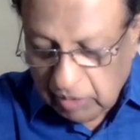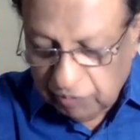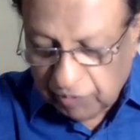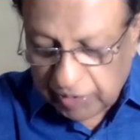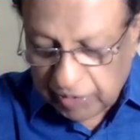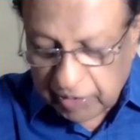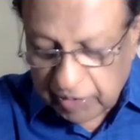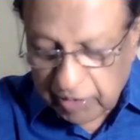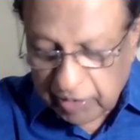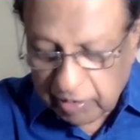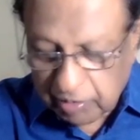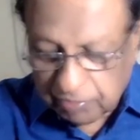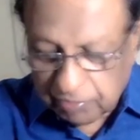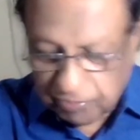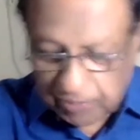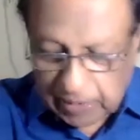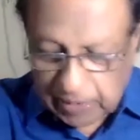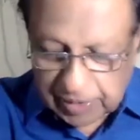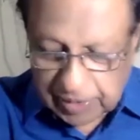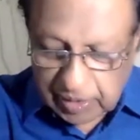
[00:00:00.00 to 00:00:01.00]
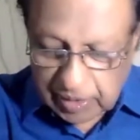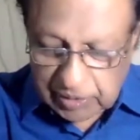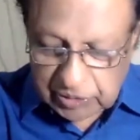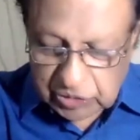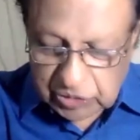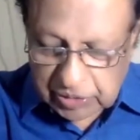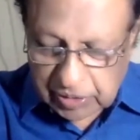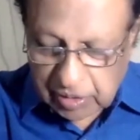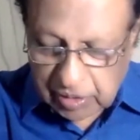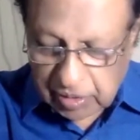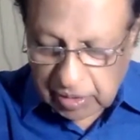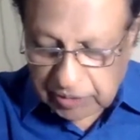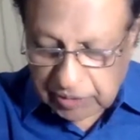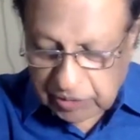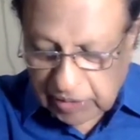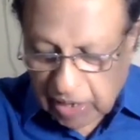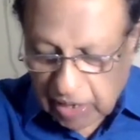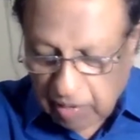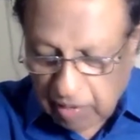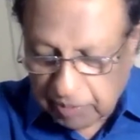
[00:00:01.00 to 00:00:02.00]
fundamentalist,
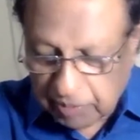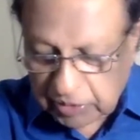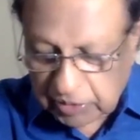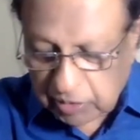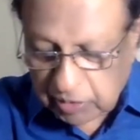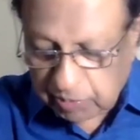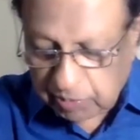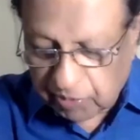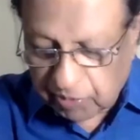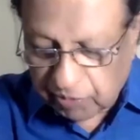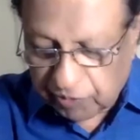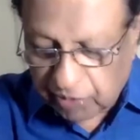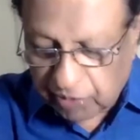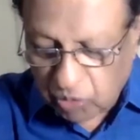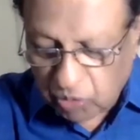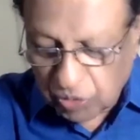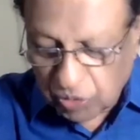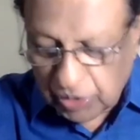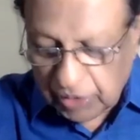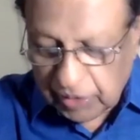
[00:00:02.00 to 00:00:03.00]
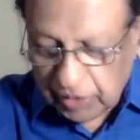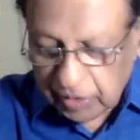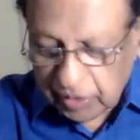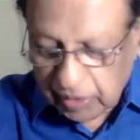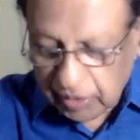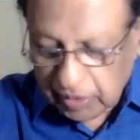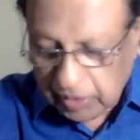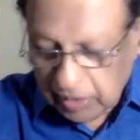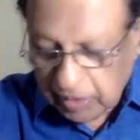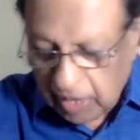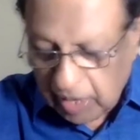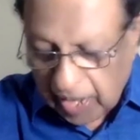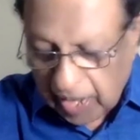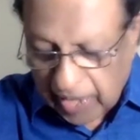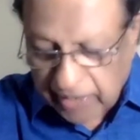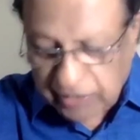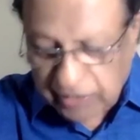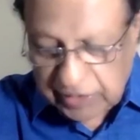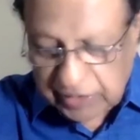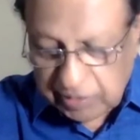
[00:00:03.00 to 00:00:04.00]
Islamist, profoundly
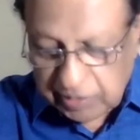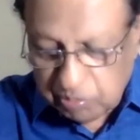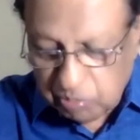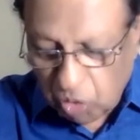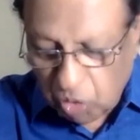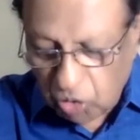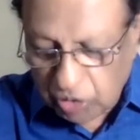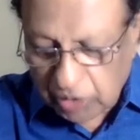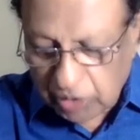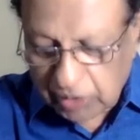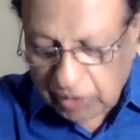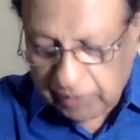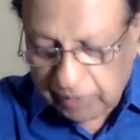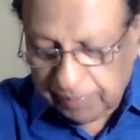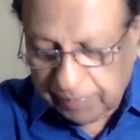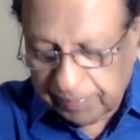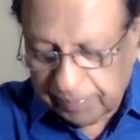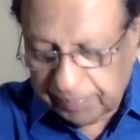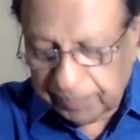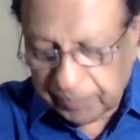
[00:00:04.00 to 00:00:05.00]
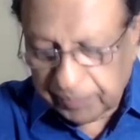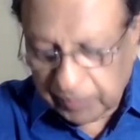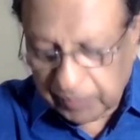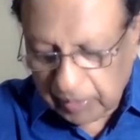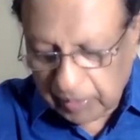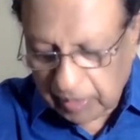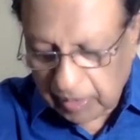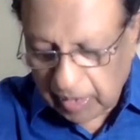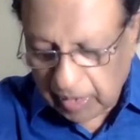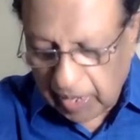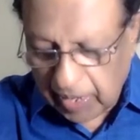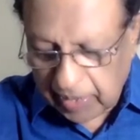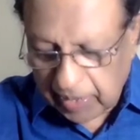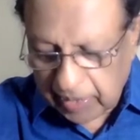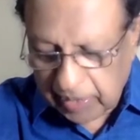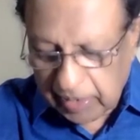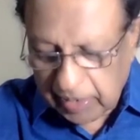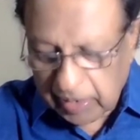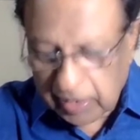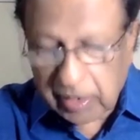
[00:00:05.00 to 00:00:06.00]
anti-modern
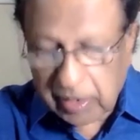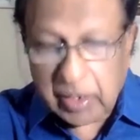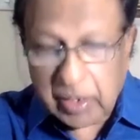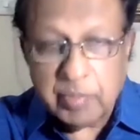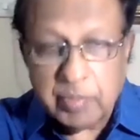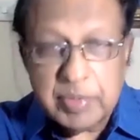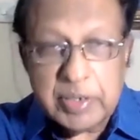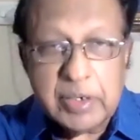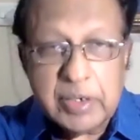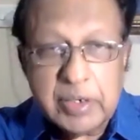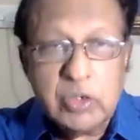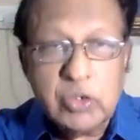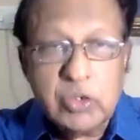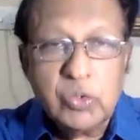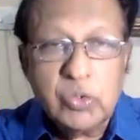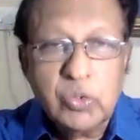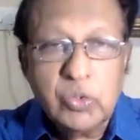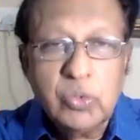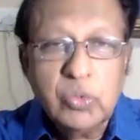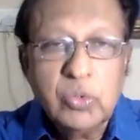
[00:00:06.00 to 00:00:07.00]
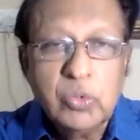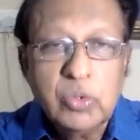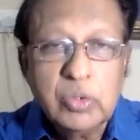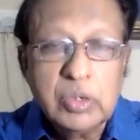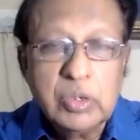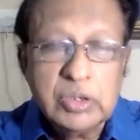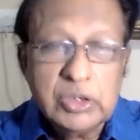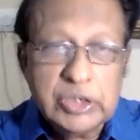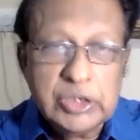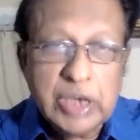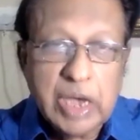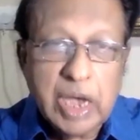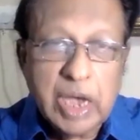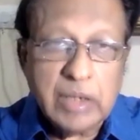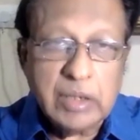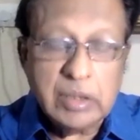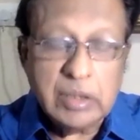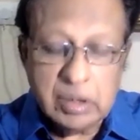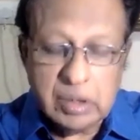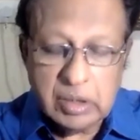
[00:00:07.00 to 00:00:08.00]
and uh, committed to
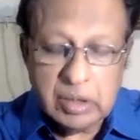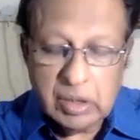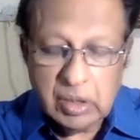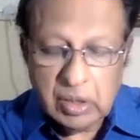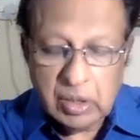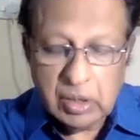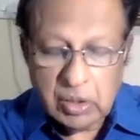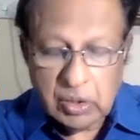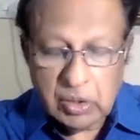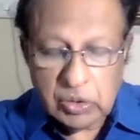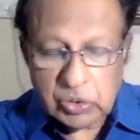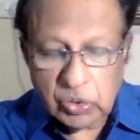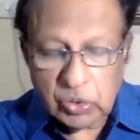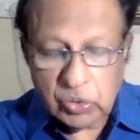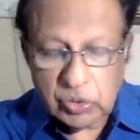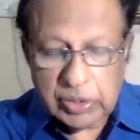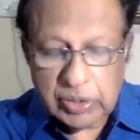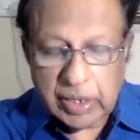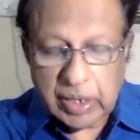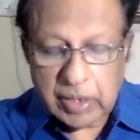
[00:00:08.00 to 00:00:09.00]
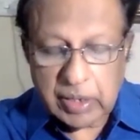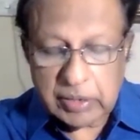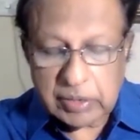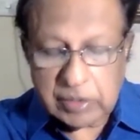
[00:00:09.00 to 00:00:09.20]
jihad. So they are